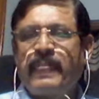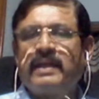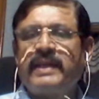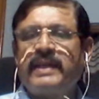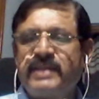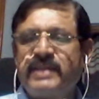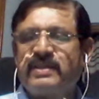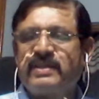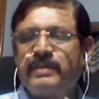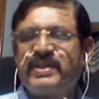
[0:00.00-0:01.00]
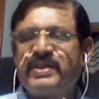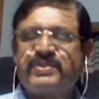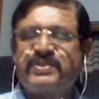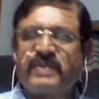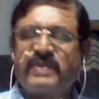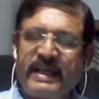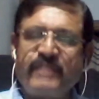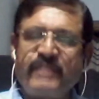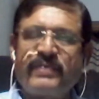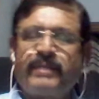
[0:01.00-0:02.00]
the Election Commission has to collect
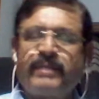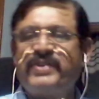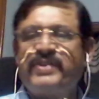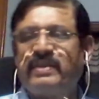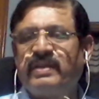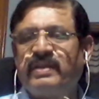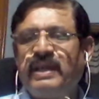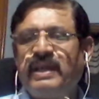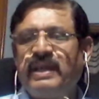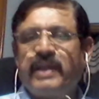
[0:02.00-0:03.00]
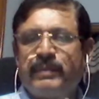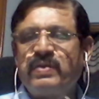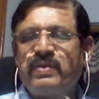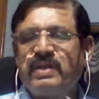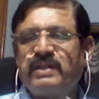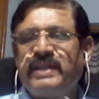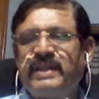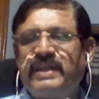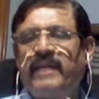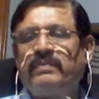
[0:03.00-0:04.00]
information about
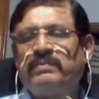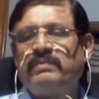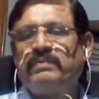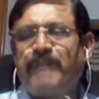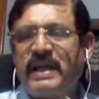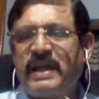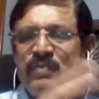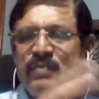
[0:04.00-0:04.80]
the party one